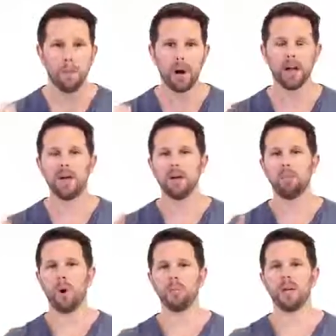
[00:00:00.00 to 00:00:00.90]
But
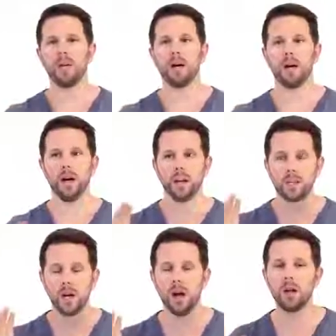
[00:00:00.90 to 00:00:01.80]
point being, a
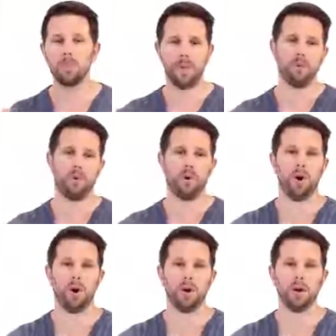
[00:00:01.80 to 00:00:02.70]
ton of people
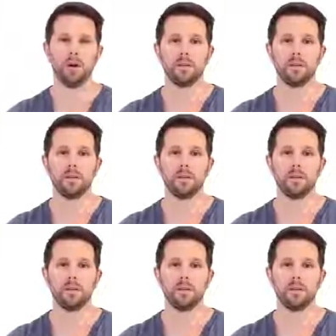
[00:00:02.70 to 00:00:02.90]
are